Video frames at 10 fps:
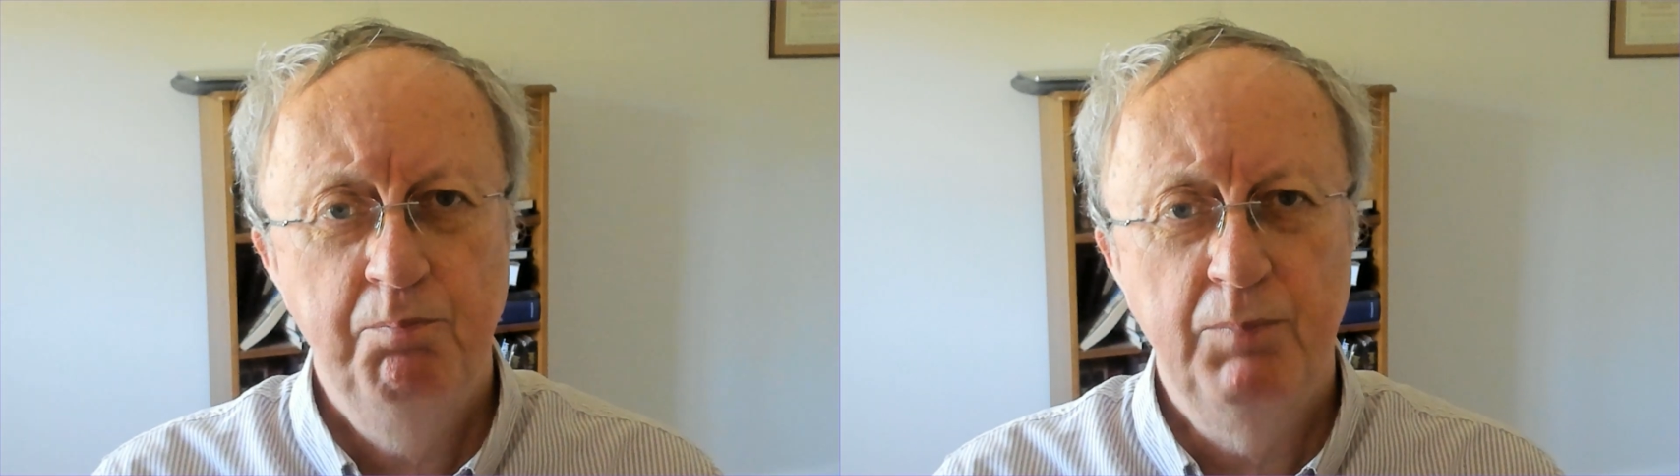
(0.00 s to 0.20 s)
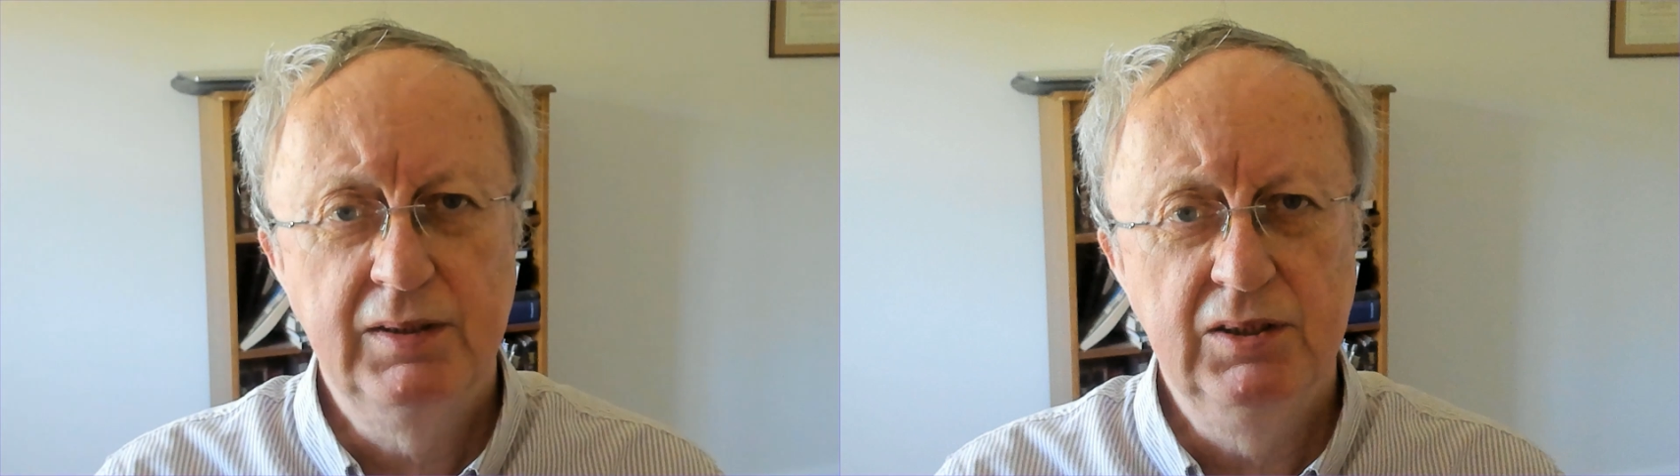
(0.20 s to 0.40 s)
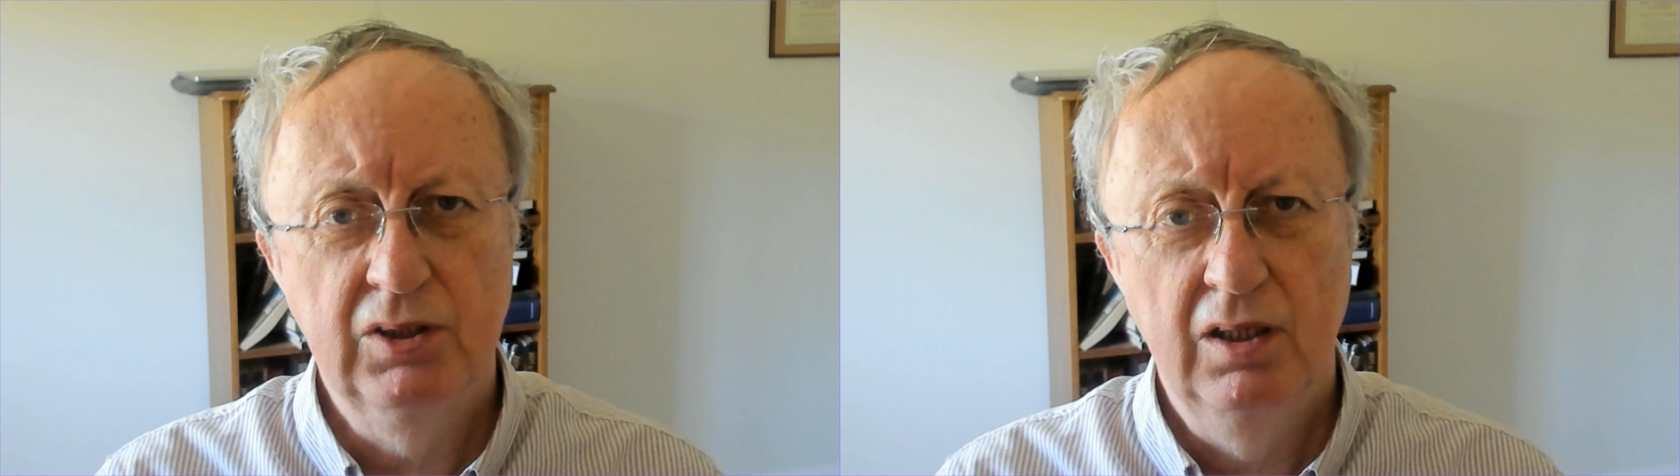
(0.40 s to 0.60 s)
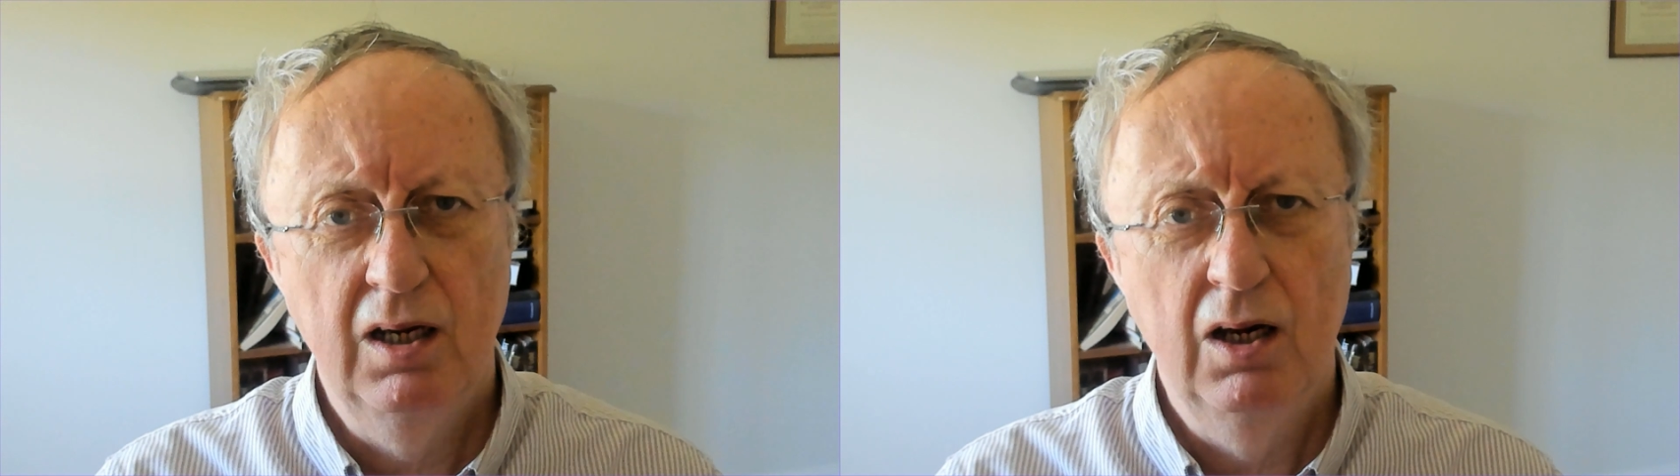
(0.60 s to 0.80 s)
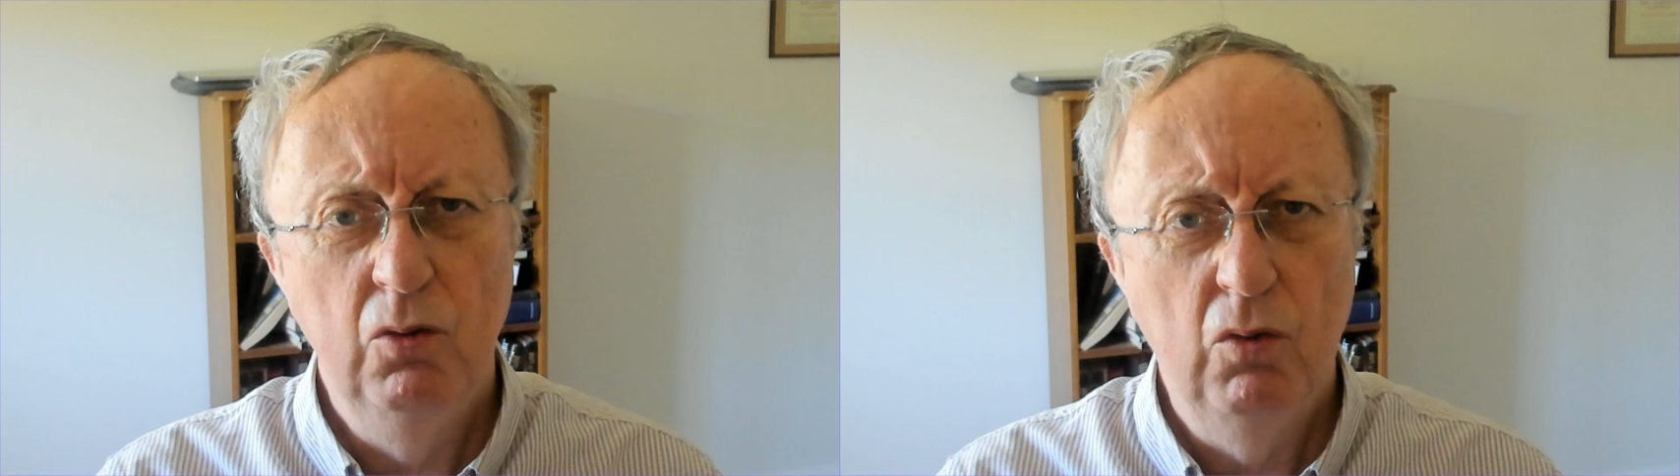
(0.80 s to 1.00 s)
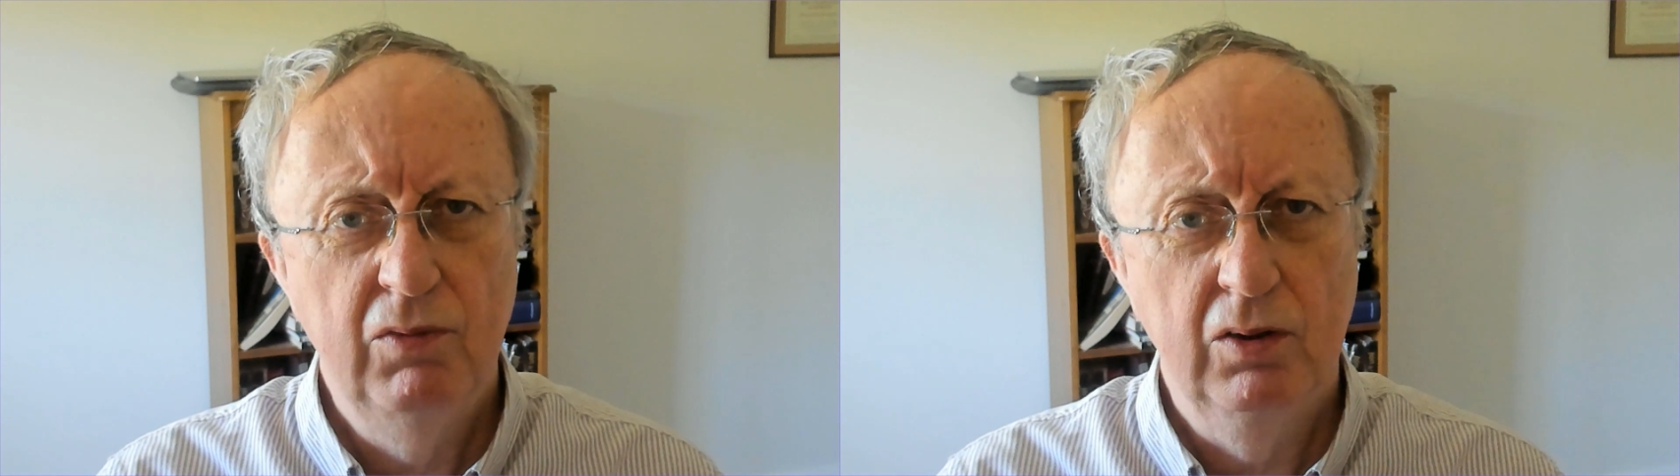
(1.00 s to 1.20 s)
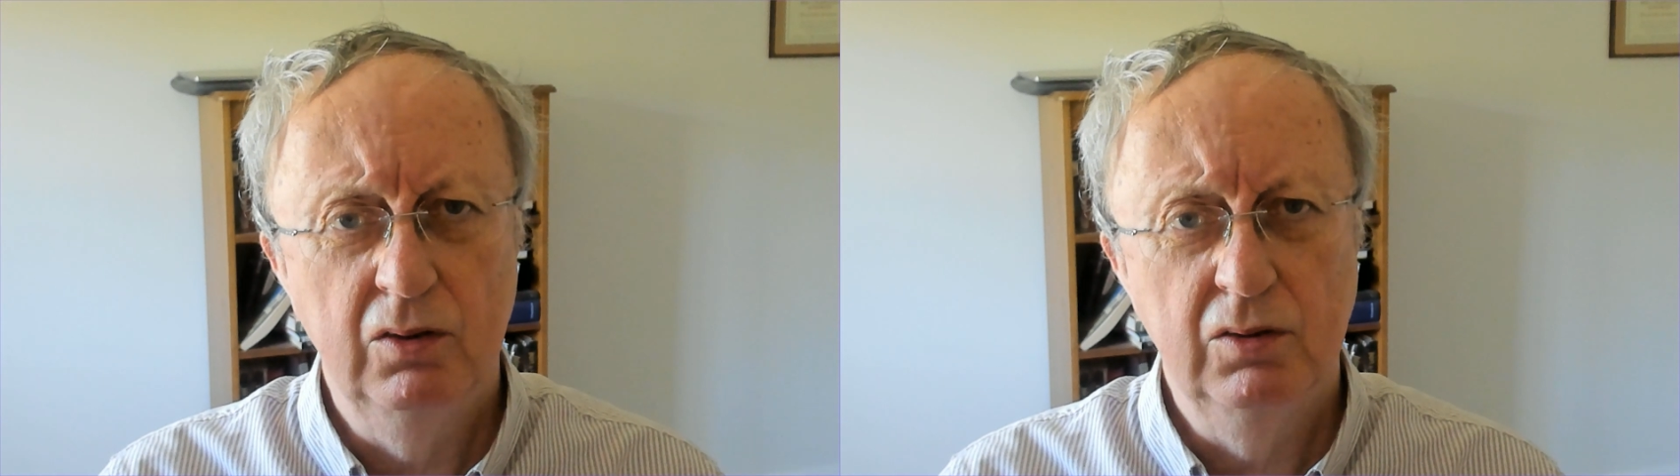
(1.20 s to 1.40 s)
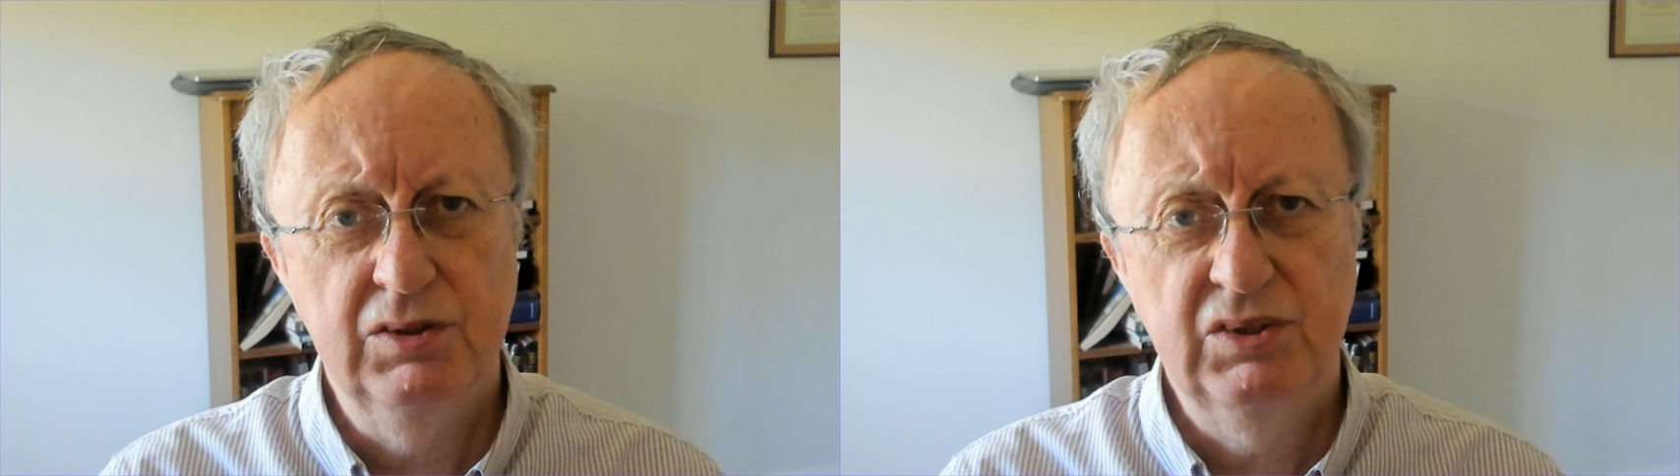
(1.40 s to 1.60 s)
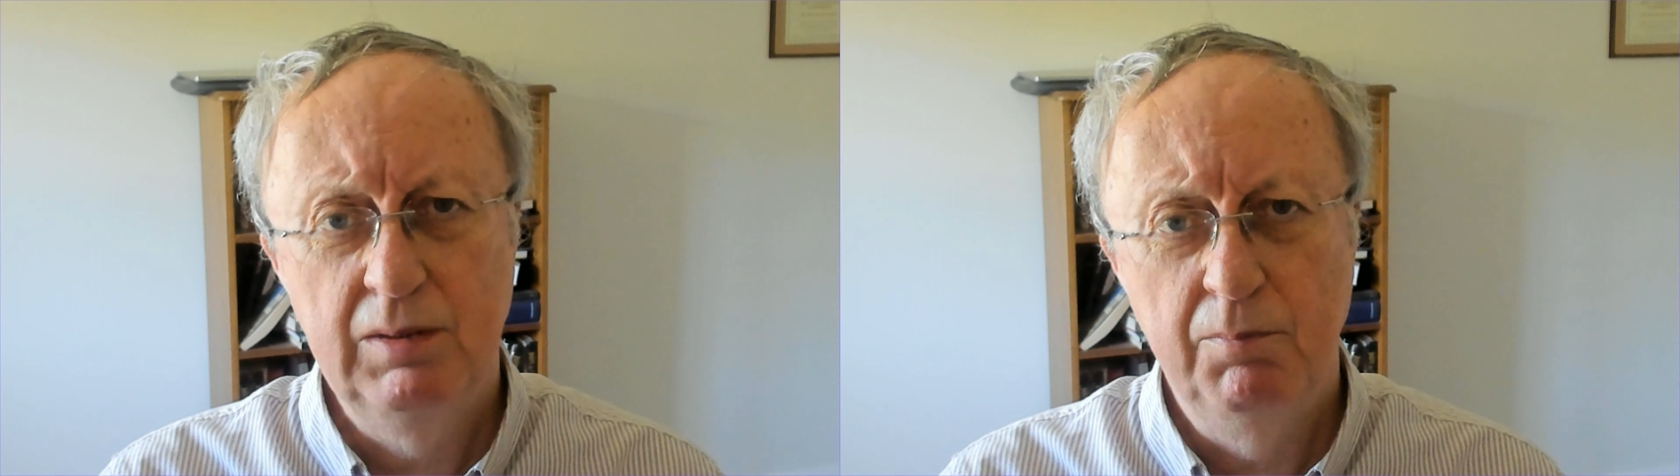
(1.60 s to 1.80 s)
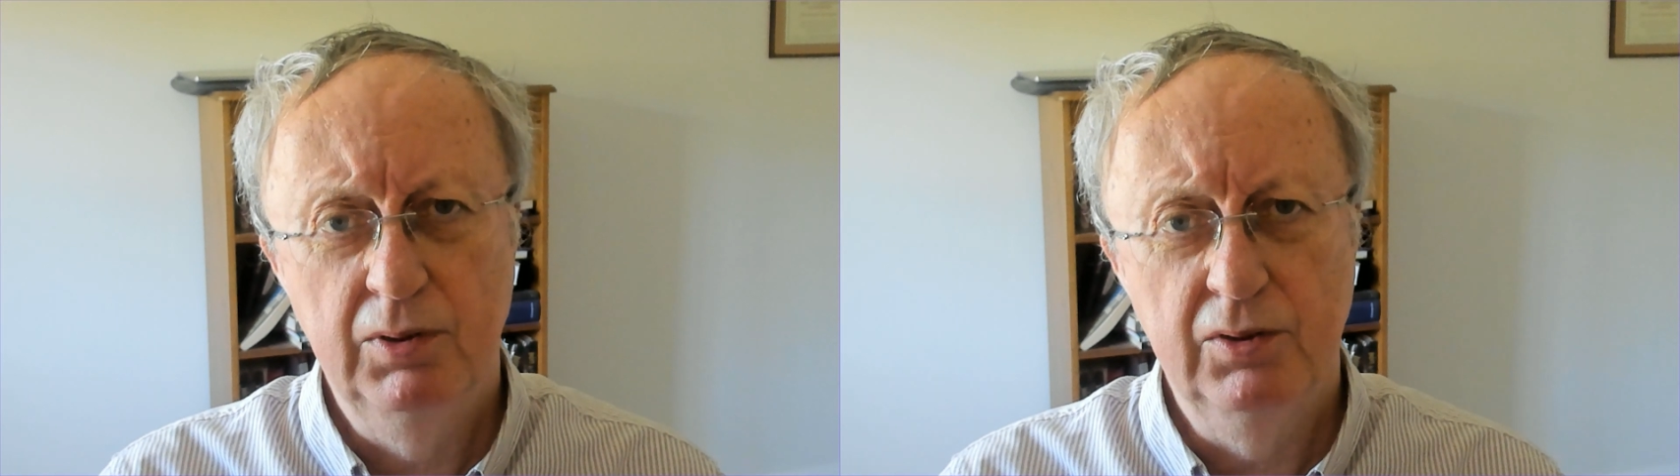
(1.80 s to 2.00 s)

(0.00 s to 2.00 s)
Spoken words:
but is an awful lot simpler